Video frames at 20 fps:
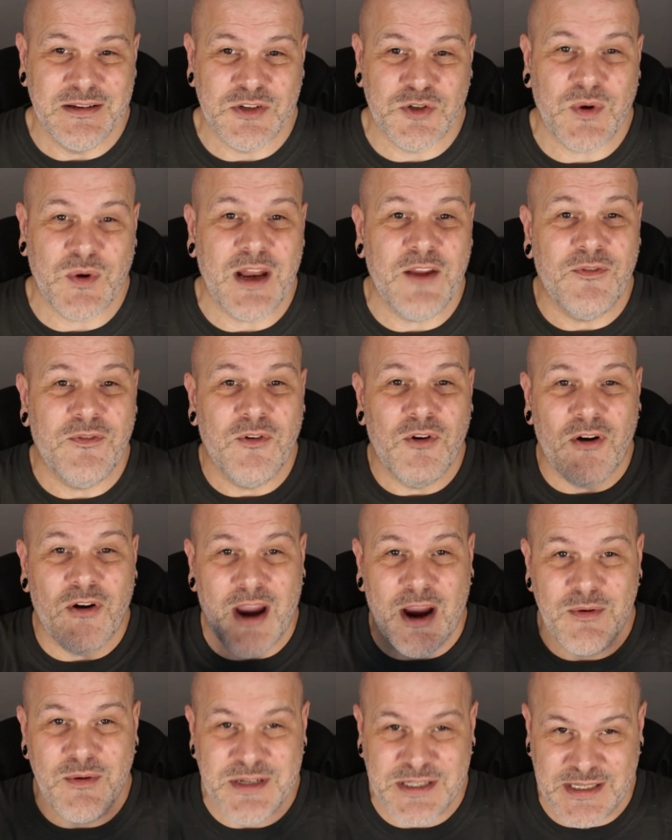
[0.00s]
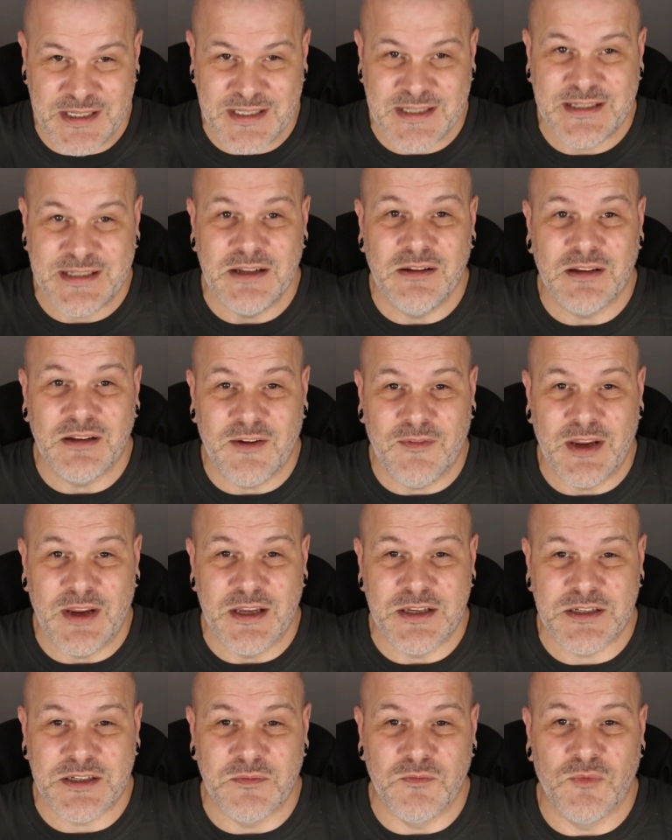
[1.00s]
24 hours, it's still
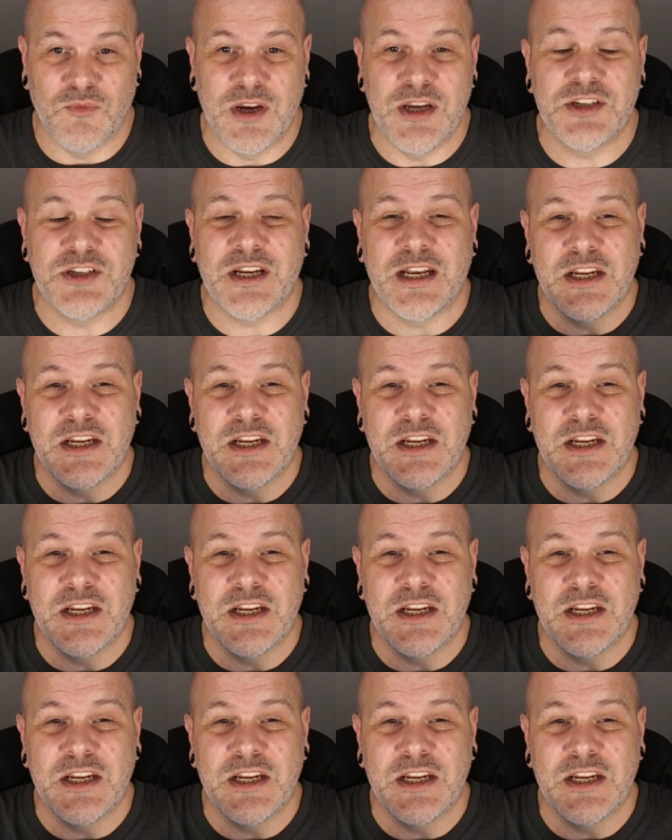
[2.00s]
giving some reach,